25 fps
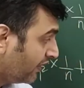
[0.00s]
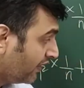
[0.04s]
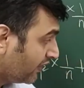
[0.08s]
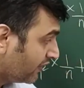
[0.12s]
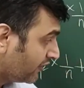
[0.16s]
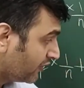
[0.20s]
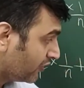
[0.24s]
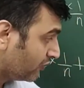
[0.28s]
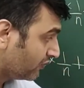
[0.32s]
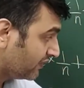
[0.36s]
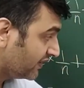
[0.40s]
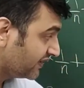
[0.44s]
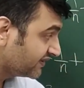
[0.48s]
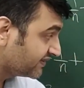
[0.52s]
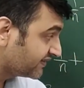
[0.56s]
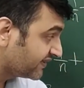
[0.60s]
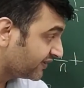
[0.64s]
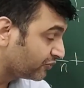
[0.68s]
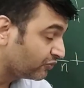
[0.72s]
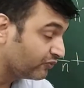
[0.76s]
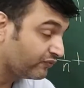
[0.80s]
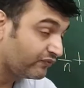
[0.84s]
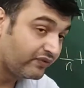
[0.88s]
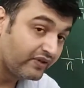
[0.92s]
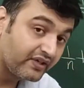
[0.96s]
Now let's try
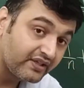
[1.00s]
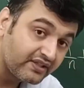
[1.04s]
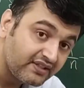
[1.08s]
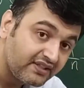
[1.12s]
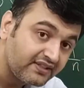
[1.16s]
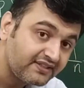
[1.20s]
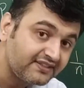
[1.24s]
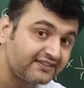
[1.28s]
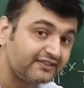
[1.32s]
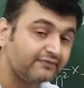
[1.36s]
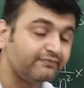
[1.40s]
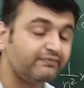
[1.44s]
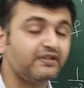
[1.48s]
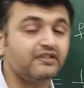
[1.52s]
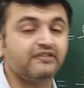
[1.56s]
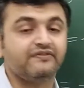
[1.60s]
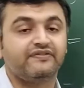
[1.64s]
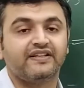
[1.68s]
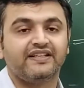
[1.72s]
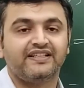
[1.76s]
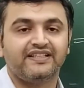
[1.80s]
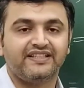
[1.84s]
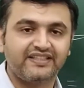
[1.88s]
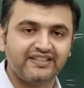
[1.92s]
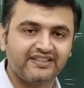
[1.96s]
to further simplify
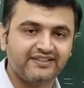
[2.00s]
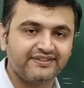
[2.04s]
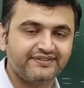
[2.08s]
it.